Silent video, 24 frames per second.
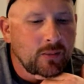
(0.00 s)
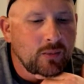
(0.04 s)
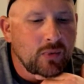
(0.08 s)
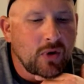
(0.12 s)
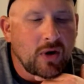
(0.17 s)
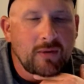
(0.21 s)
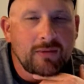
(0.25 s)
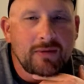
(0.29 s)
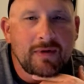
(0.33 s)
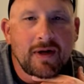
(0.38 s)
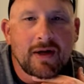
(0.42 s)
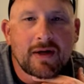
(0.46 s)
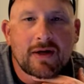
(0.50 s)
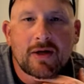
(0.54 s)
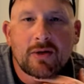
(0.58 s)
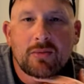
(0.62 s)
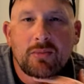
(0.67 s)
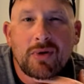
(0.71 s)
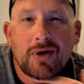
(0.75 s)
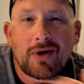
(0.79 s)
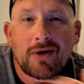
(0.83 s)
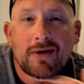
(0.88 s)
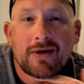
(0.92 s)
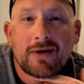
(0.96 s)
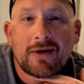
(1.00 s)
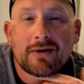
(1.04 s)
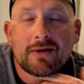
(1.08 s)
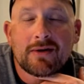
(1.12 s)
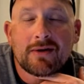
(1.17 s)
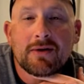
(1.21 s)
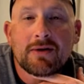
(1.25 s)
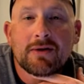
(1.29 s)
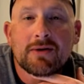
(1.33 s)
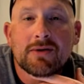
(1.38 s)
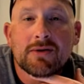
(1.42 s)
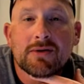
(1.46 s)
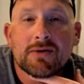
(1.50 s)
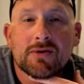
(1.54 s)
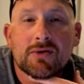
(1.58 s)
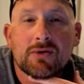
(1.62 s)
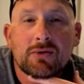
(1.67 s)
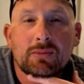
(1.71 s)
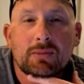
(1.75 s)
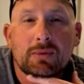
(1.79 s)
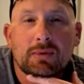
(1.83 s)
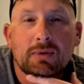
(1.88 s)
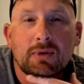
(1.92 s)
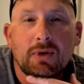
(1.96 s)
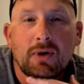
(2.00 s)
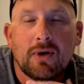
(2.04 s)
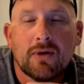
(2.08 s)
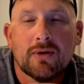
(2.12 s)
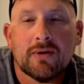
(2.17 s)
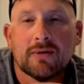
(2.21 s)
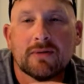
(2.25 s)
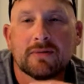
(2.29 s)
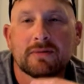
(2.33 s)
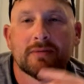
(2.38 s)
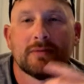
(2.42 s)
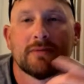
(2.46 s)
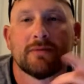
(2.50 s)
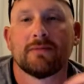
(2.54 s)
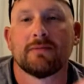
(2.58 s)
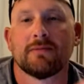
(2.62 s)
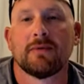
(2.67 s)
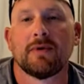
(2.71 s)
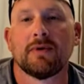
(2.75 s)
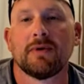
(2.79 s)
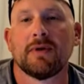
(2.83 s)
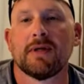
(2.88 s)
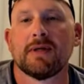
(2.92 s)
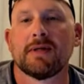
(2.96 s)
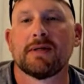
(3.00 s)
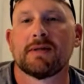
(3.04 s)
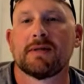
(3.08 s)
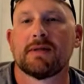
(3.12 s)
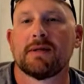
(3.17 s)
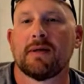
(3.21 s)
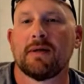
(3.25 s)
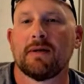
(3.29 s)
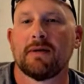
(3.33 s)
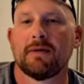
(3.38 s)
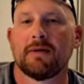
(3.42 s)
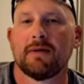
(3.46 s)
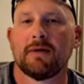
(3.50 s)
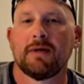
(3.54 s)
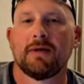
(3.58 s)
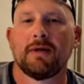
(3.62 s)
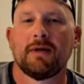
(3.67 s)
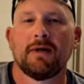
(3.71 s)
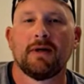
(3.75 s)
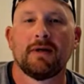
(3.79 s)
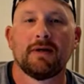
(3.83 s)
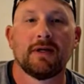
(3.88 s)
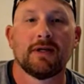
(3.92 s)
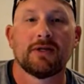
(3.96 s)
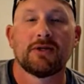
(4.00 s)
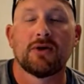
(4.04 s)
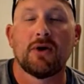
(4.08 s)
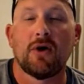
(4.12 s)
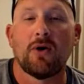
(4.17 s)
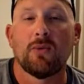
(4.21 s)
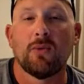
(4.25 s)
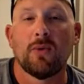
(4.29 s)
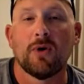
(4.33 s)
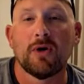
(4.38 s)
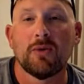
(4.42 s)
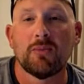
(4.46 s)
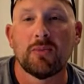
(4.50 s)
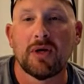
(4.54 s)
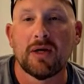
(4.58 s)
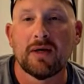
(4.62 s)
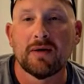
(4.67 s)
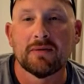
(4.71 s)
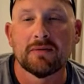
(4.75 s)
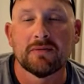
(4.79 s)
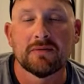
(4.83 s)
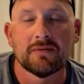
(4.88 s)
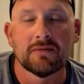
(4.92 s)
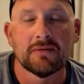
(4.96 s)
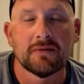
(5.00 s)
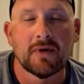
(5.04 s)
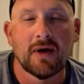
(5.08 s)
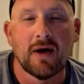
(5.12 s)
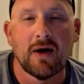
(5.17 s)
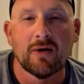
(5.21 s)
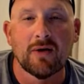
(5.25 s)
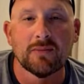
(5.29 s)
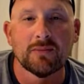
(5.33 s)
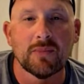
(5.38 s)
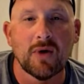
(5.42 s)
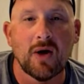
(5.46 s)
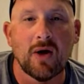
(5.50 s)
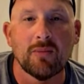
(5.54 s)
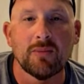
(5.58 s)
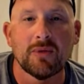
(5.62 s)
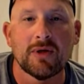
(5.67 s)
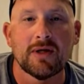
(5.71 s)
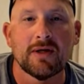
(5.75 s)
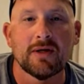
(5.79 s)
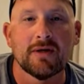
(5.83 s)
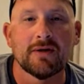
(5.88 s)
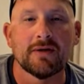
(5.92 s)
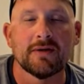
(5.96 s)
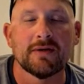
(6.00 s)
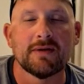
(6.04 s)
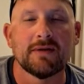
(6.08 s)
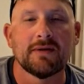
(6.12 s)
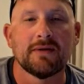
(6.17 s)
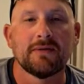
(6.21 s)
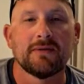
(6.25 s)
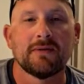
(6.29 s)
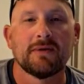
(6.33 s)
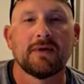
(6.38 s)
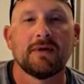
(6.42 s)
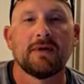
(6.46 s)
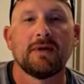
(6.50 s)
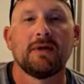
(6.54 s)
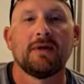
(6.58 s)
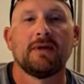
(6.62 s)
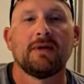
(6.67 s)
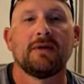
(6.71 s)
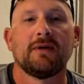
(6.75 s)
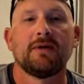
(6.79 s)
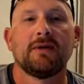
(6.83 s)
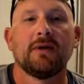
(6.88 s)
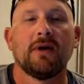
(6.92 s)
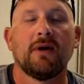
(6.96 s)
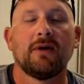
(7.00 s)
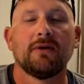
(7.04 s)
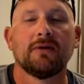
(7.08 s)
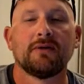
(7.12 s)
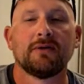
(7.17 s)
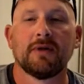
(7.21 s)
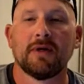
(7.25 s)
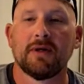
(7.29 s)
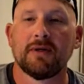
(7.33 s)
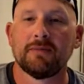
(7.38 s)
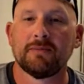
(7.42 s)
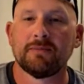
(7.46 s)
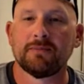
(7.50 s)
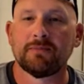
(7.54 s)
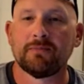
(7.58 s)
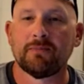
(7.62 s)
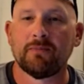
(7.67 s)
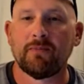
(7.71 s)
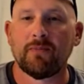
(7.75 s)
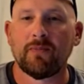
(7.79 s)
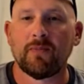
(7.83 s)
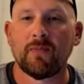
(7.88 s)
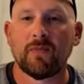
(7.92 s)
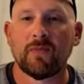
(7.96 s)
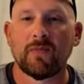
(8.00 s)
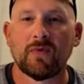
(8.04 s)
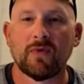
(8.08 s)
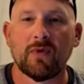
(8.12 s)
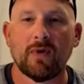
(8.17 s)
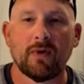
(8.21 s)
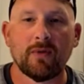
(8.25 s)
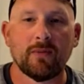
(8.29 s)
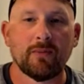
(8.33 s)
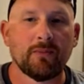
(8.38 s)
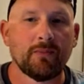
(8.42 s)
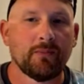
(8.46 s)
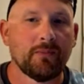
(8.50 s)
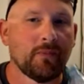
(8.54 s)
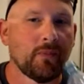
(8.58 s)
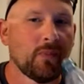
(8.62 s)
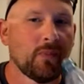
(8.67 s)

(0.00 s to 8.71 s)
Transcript: probably not going to be on here super long unless y'all want to be. I'll be here until y'all are done. So,